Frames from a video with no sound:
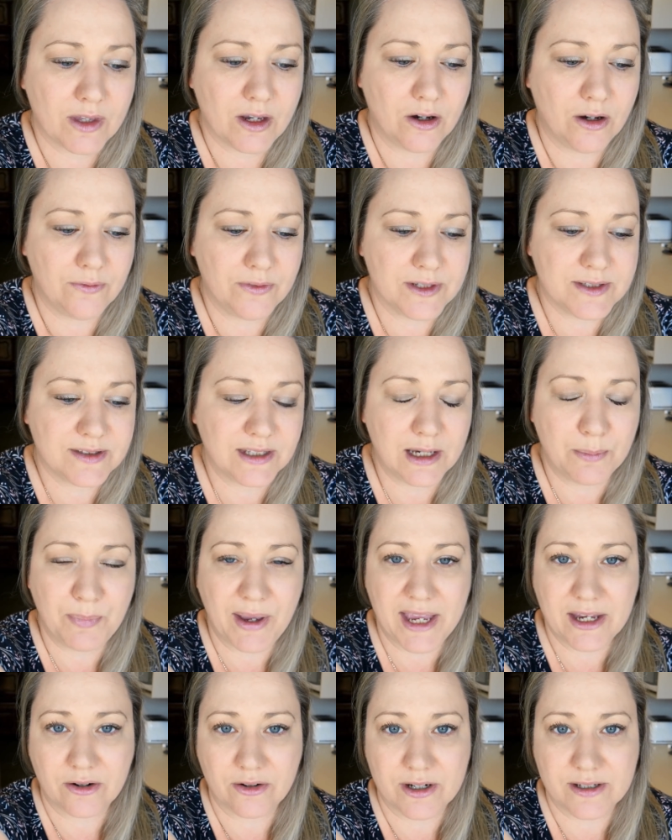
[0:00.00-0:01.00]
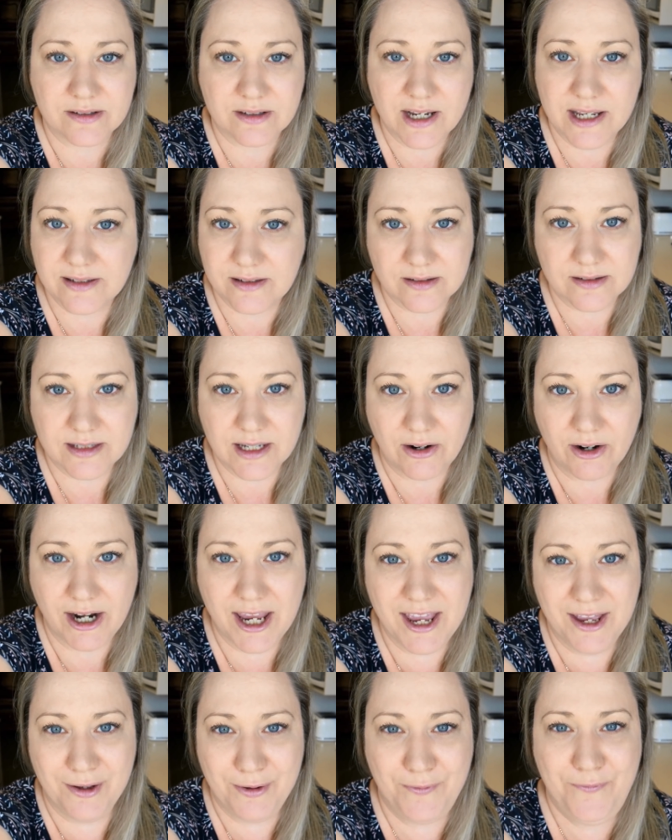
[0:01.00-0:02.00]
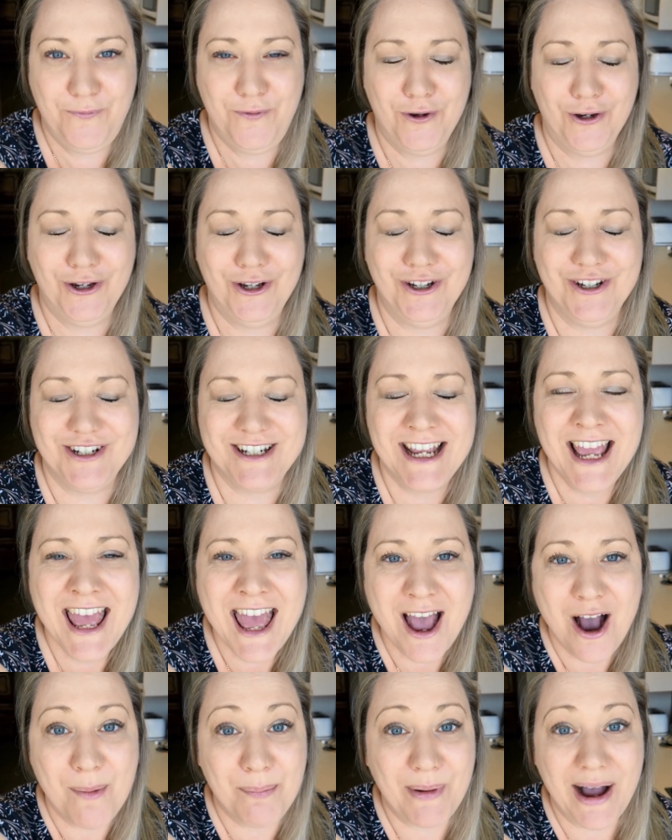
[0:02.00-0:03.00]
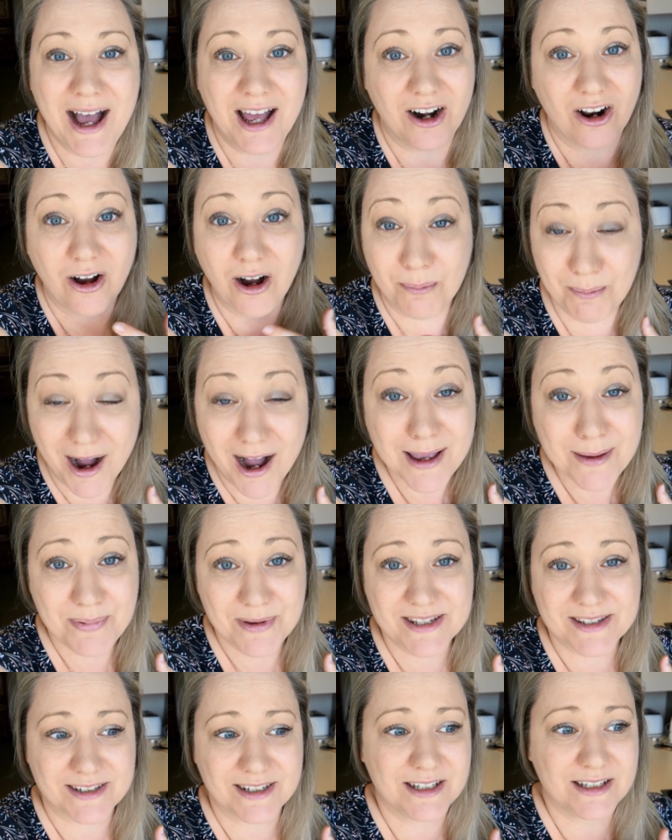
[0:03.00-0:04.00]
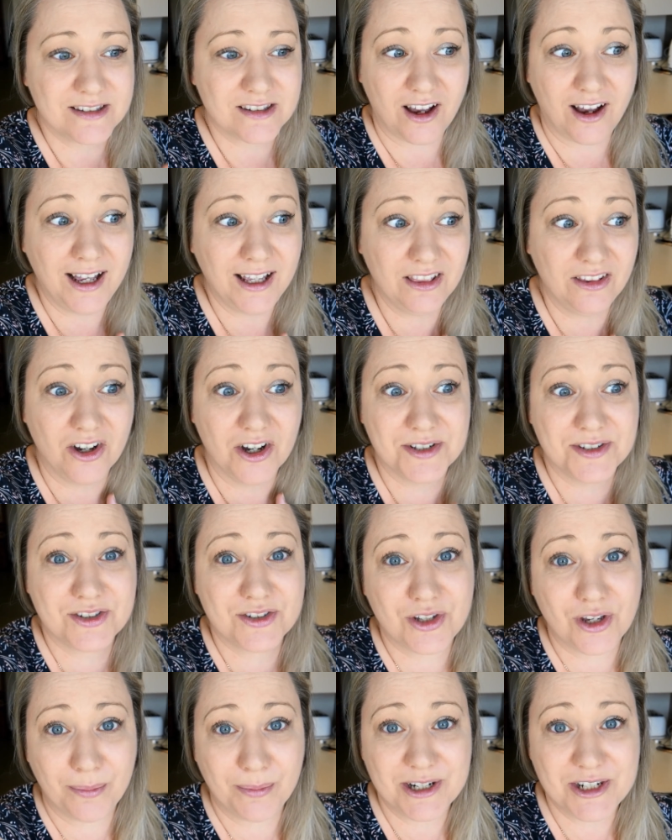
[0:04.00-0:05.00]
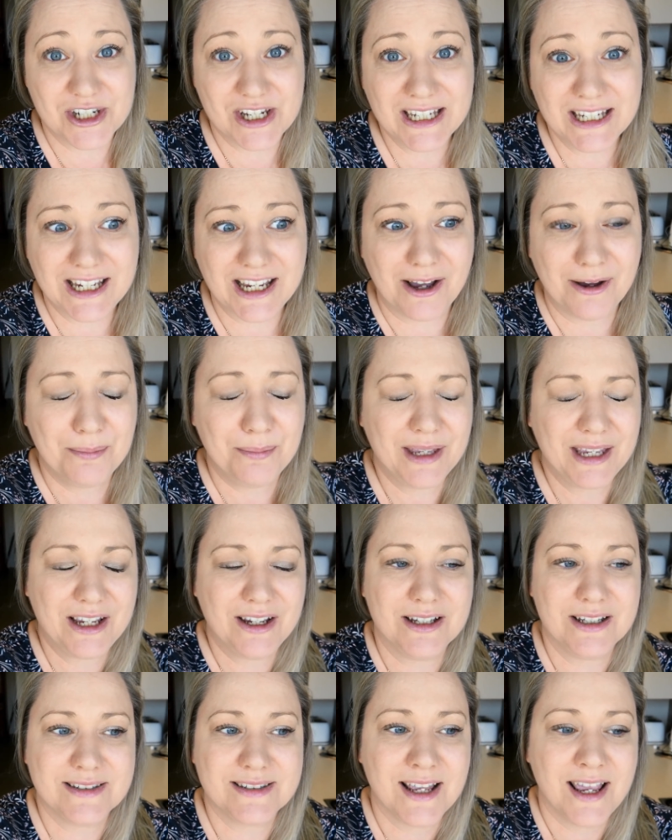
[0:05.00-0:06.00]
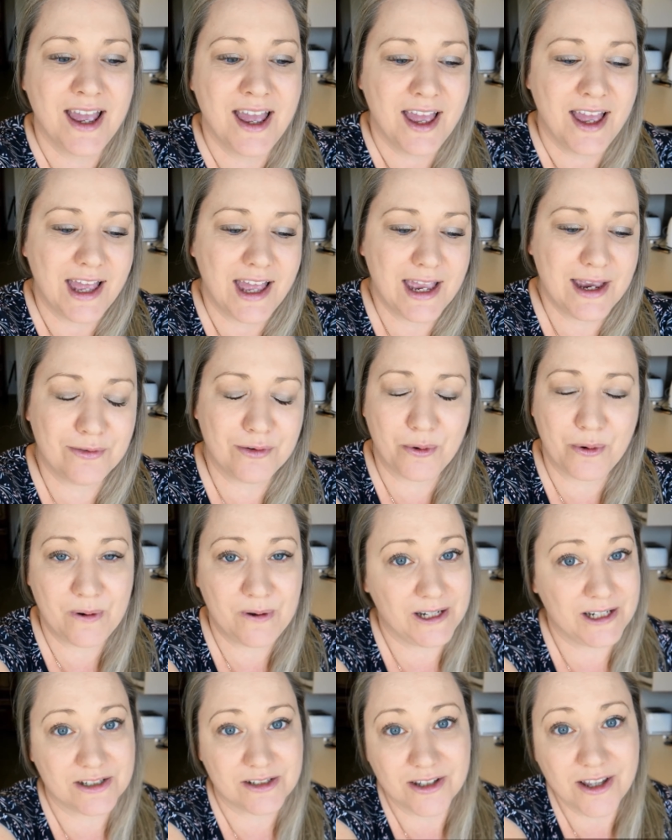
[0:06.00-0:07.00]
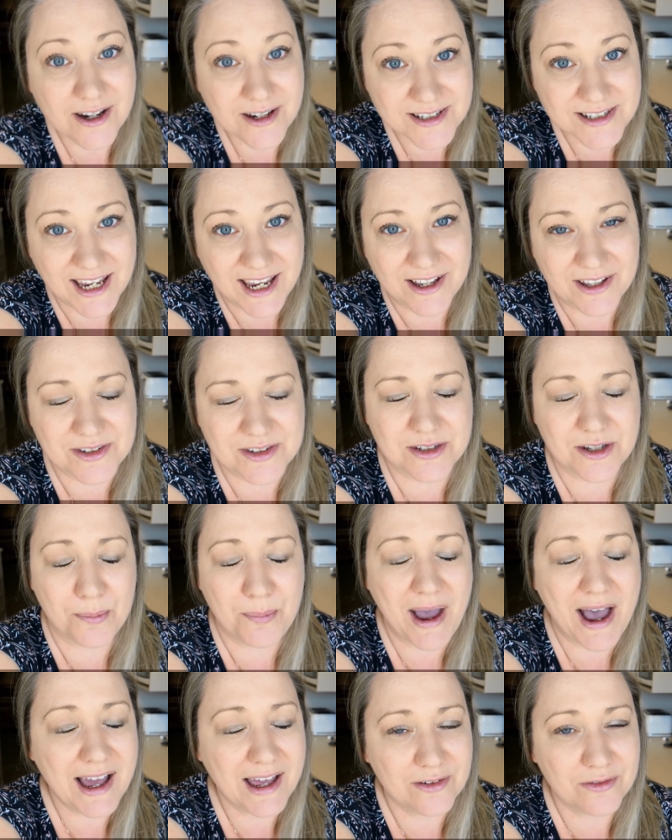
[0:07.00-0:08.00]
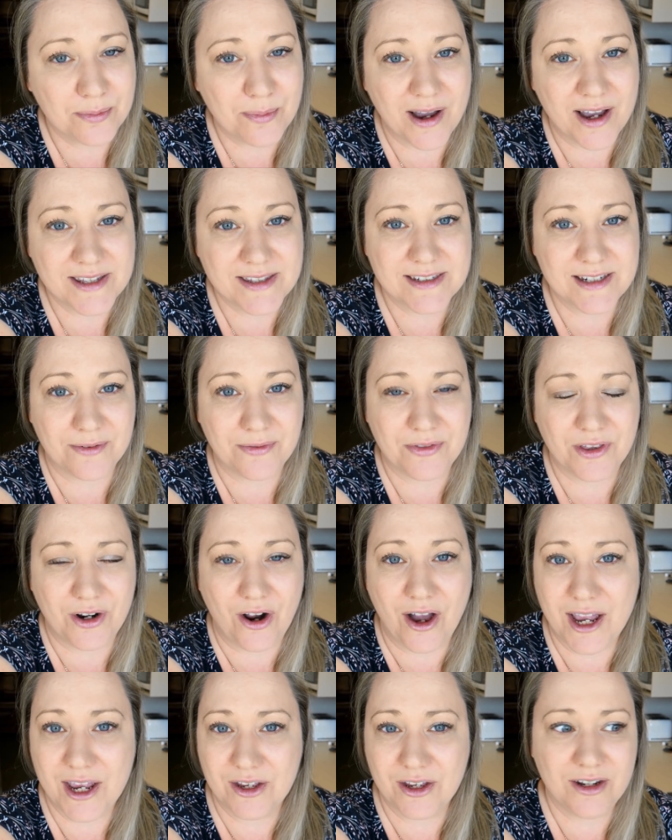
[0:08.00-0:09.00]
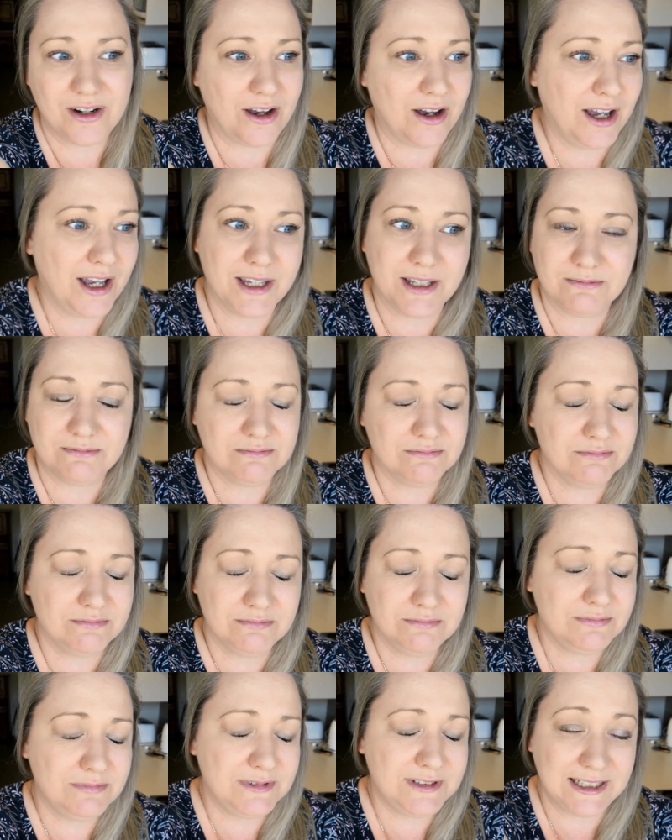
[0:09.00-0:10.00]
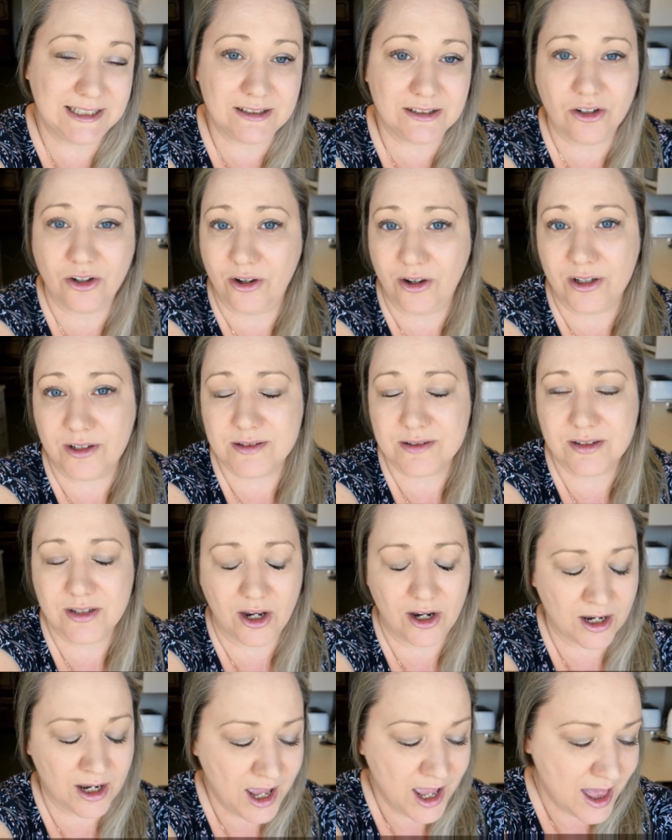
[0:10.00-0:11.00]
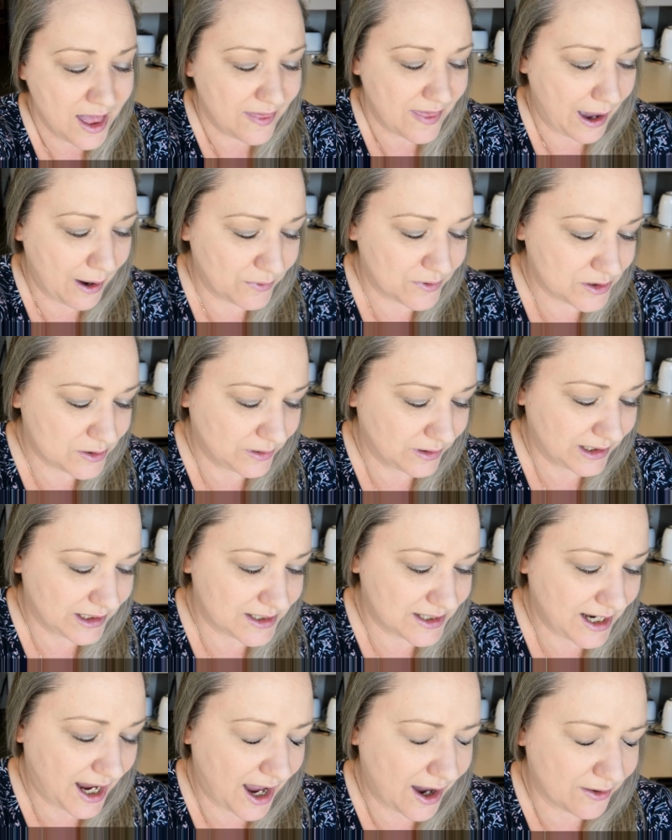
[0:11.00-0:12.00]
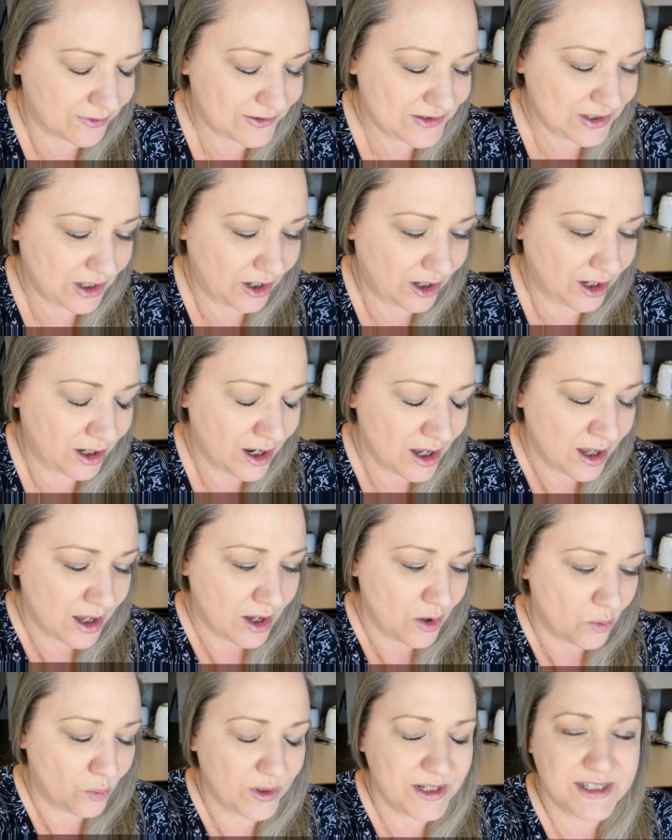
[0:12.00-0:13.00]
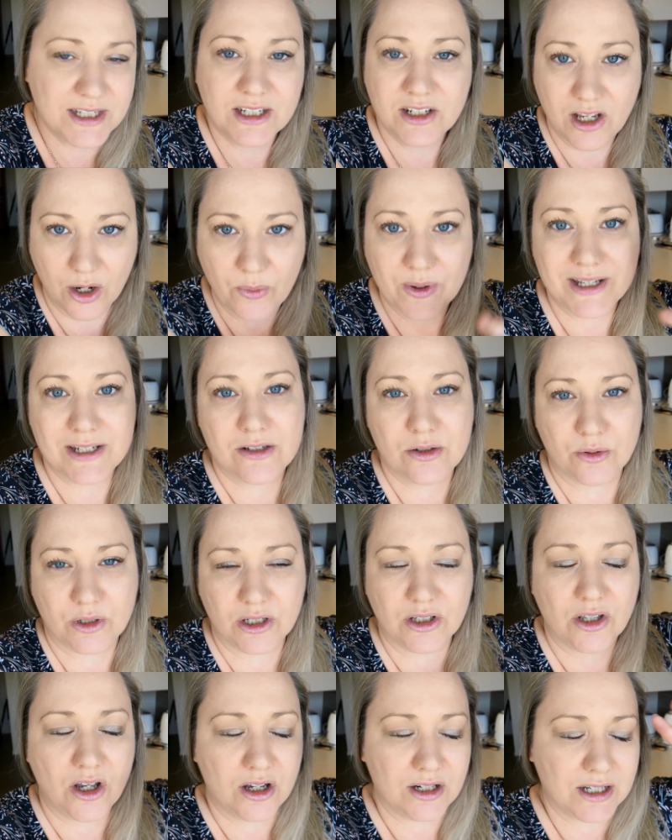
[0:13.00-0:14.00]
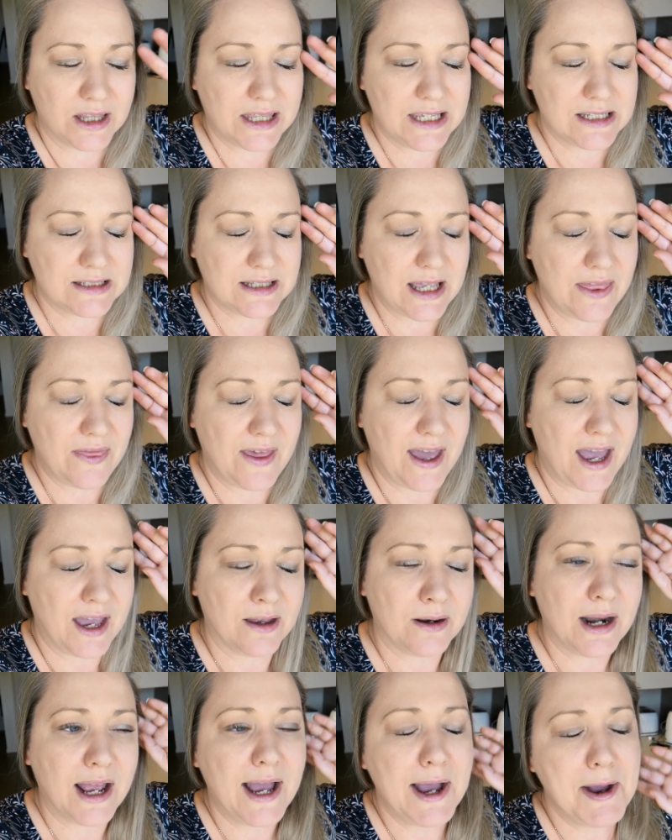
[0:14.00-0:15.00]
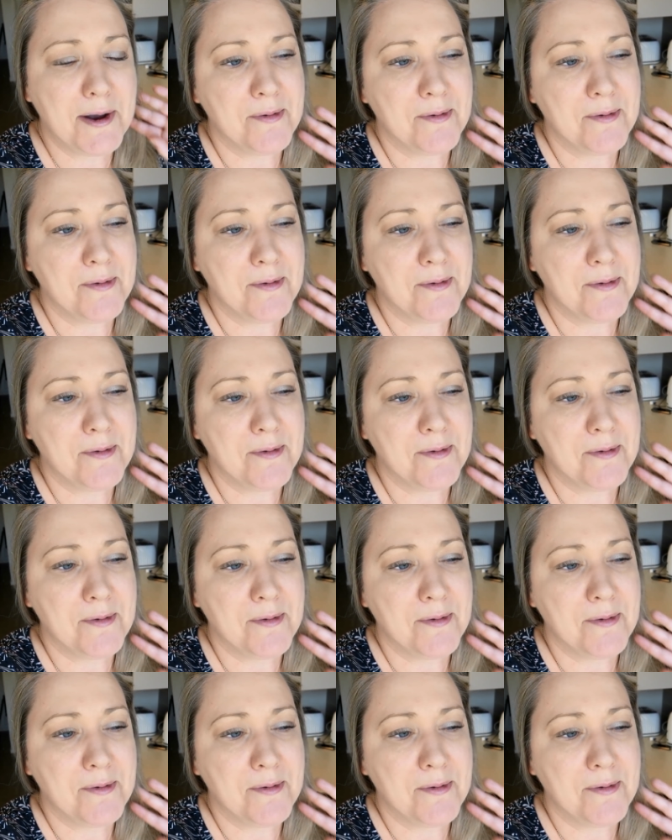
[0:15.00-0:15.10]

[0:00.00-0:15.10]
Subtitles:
obviously a bakery is necessary food, but my business, I lost so much income because everyone went into lockdown. So part of my stuff that I earn, I didn't earn, so that was really tough. So we did go into it a lot and things like that.